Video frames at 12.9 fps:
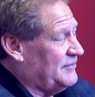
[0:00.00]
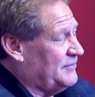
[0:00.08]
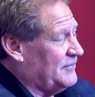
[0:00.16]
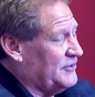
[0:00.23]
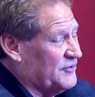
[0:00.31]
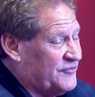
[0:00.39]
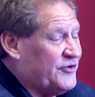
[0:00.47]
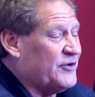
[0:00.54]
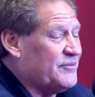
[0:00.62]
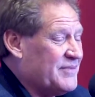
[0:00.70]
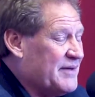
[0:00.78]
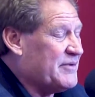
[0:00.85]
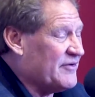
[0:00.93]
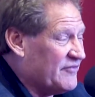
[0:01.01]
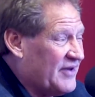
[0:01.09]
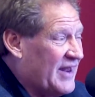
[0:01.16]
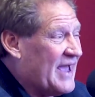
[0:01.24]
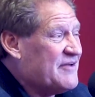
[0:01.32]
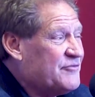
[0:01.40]
You've heard maybe of
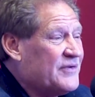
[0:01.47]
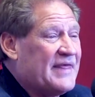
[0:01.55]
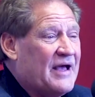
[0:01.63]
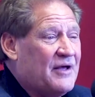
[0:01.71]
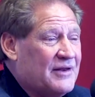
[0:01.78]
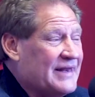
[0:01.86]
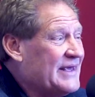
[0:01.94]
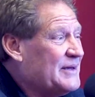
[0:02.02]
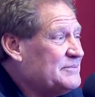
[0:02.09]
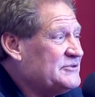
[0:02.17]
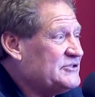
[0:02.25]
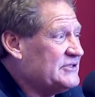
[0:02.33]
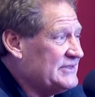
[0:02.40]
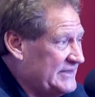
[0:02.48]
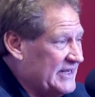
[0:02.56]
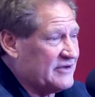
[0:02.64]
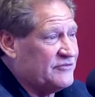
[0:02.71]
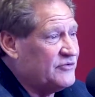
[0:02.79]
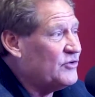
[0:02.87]
Life Without Limbs, mm-hmm.
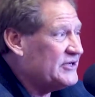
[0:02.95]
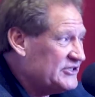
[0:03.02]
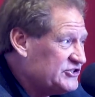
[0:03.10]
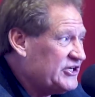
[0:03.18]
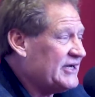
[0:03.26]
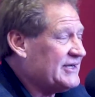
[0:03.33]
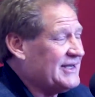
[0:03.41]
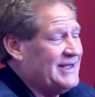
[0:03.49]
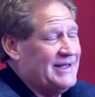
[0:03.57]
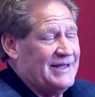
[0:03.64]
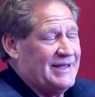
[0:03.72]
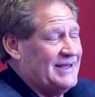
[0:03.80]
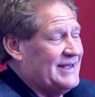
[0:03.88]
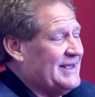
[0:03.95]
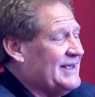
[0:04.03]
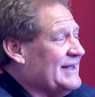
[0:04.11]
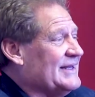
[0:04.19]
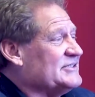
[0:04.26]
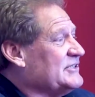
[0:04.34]
Nick mm-hmm. Vujicic.
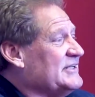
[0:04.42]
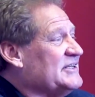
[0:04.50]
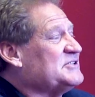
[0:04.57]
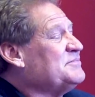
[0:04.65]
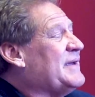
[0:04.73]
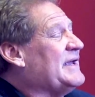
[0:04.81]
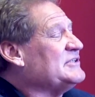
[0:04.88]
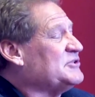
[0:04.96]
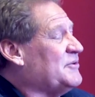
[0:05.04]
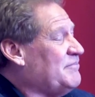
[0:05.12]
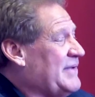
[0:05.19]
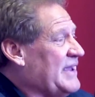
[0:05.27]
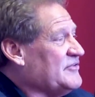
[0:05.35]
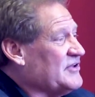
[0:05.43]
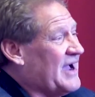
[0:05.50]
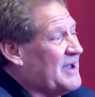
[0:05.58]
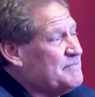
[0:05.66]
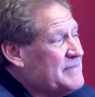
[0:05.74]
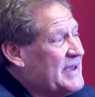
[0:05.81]
Listen, this man's amazing.
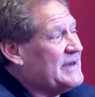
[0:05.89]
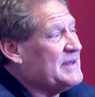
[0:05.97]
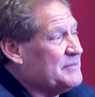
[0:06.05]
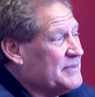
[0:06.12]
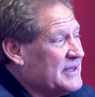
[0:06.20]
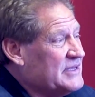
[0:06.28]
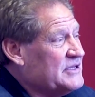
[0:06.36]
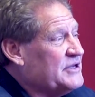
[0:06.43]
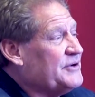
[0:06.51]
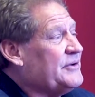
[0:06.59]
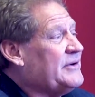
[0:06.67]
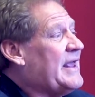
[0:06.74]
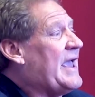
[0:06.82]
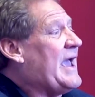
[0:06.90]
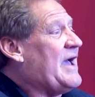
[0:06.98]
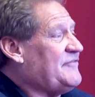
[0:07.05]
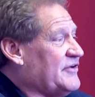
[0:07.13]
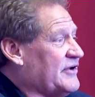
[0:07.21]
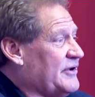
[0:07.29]
I met him a year and a
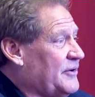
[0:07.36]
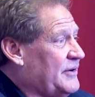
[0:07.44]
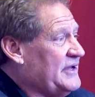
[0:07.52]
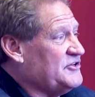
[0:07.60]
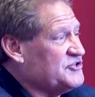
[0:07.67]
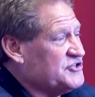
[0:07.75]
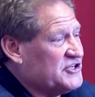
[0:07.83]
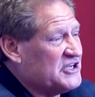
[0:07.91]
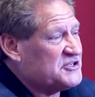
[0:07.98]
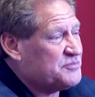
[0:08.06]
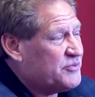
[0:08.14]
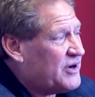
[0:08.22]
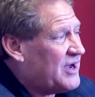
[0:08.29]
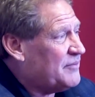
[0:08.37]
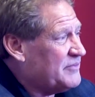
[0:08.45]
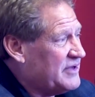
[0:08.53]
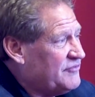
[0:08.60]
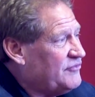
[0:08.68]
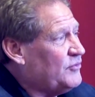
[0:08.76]
half ago. He just brought
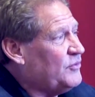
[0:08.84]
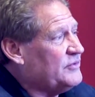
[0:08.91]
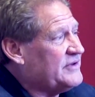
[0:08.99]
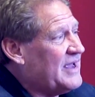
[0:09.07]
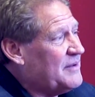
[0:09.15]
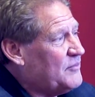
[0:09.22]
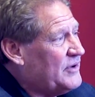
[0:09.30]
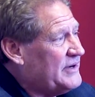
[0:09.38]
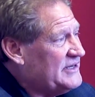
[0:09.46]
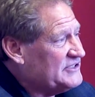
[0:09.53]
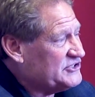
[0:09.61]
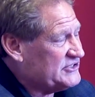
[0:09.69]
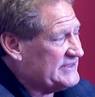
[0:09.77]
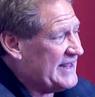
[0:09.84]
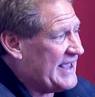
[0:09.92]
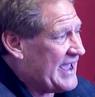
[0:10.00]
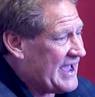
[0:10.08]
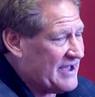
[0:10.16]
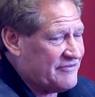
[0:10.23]
me full time on his
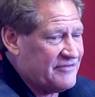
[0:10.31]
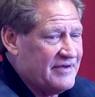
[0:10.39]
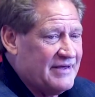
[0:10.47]
staff